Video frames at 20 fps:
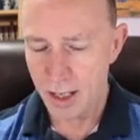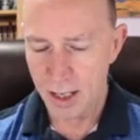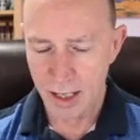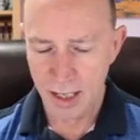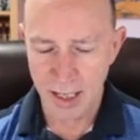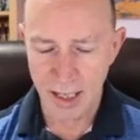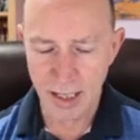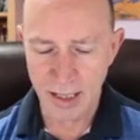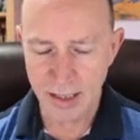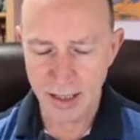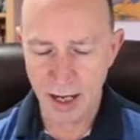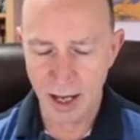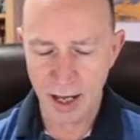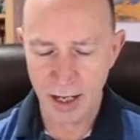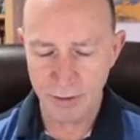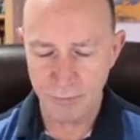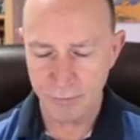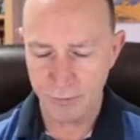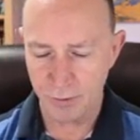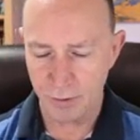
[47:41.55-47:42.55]
He
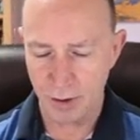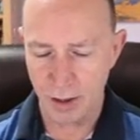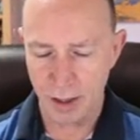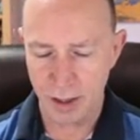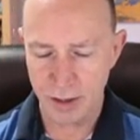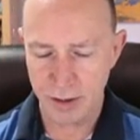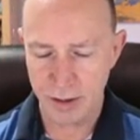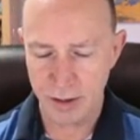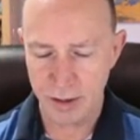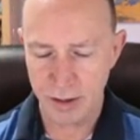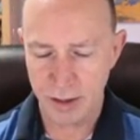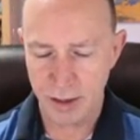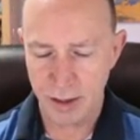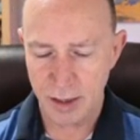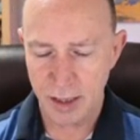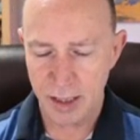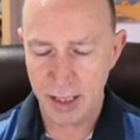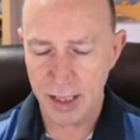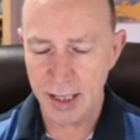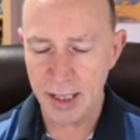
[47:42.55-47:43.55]
died for us.
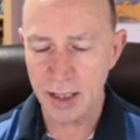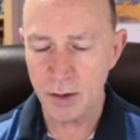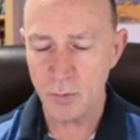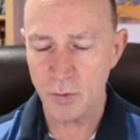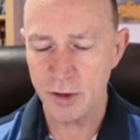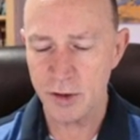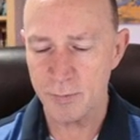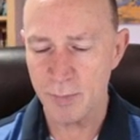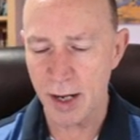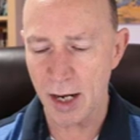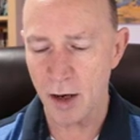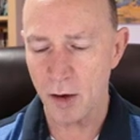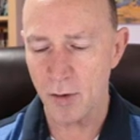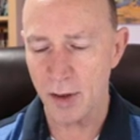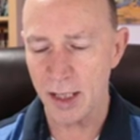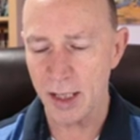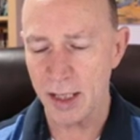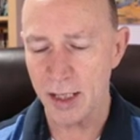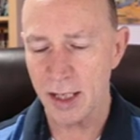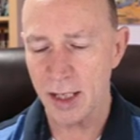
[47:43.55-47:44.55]
He was
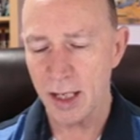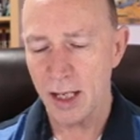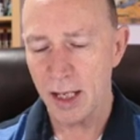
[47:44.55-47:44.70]
buried.